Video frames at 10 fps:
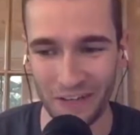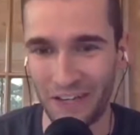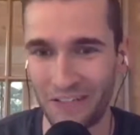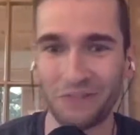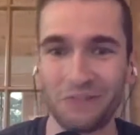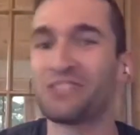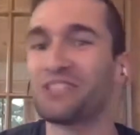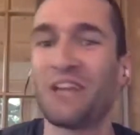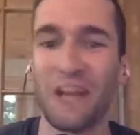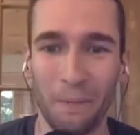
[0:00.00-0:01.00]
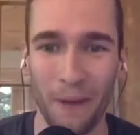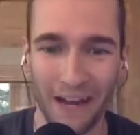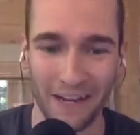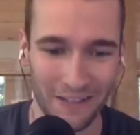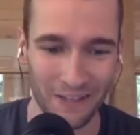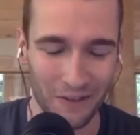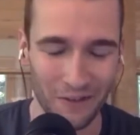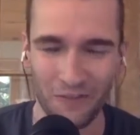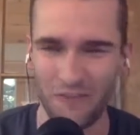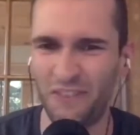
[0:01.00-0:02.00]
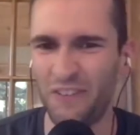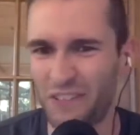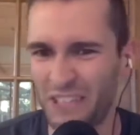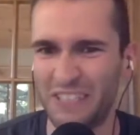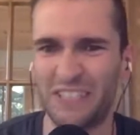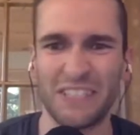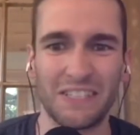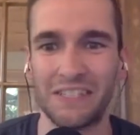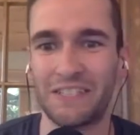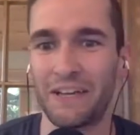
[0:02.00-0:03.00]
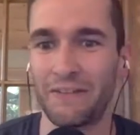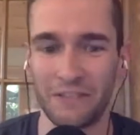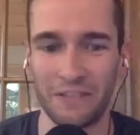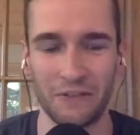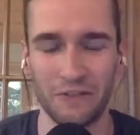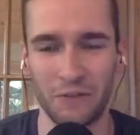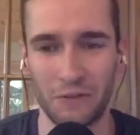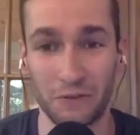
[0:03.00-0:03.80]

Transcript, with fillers: And so let's just take it back to 15, 16, 17 years old.